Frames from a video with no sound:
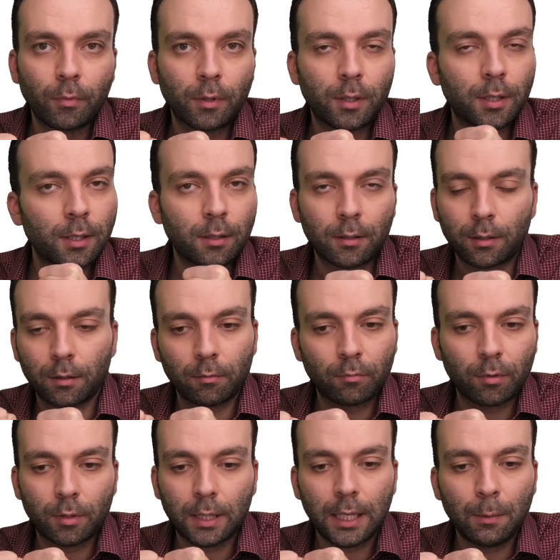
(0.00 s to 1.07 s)

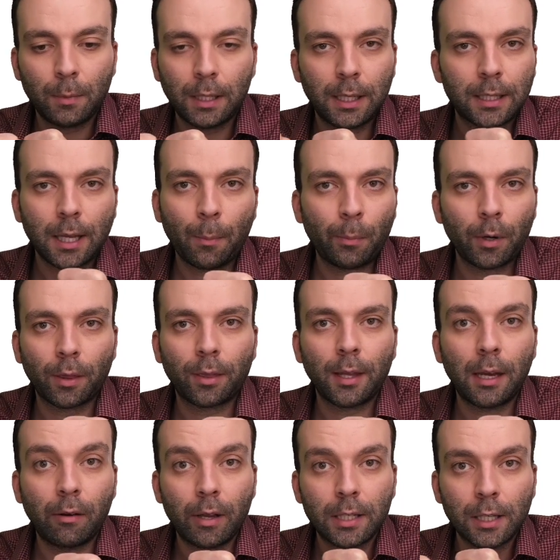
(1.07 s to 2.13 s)
seemingly separate
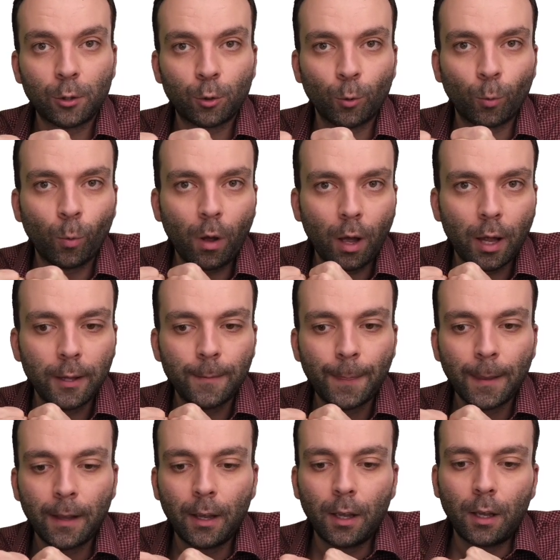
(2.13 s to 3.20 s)
theories into one.
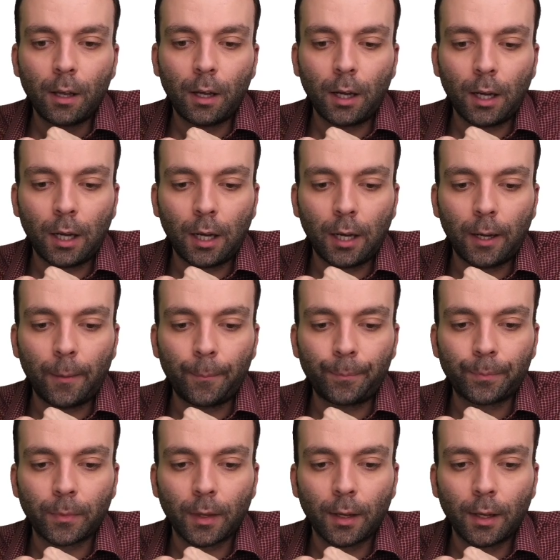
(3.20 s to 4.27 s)

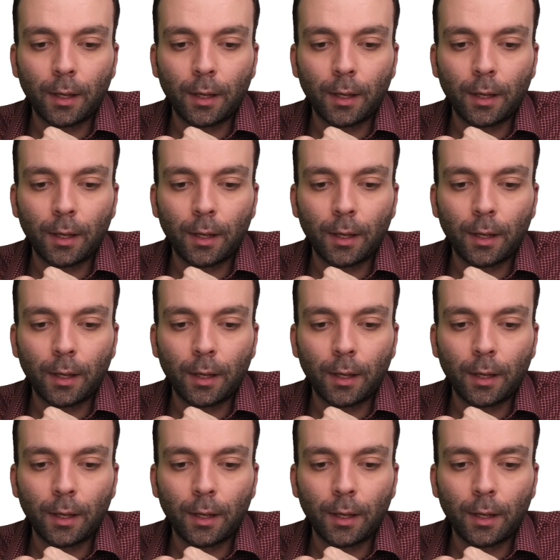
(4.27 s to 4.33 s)
And